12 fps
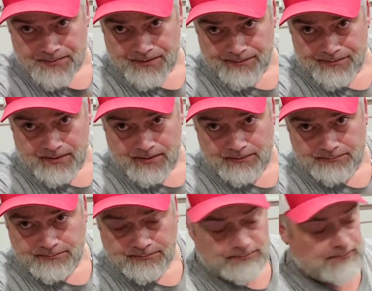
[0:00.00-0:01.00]
when I'm done.
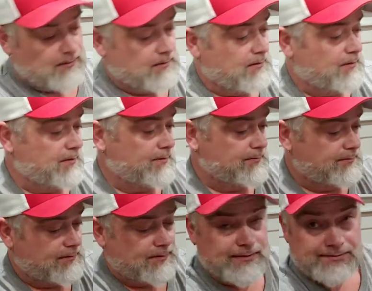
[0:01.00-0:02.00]

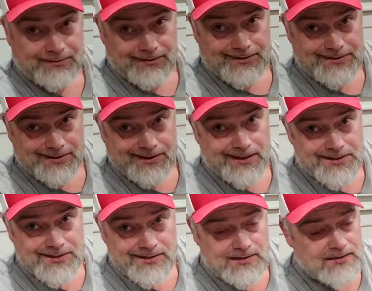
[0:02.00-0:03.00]
And this really isn't the
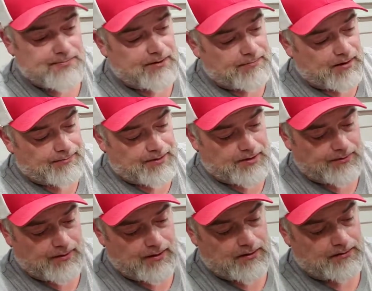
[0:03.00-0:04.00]
kitchen, this is my barbecue
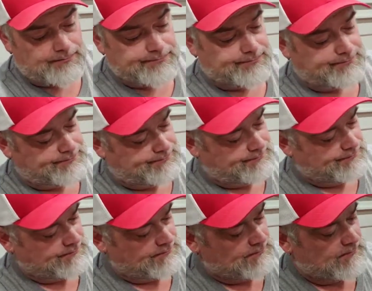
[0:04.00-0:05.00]
area.
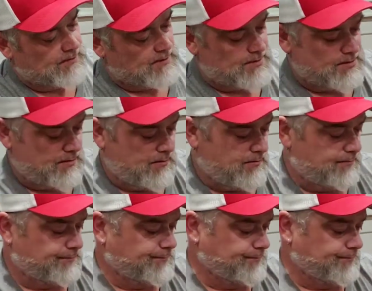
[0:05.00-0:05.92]
So,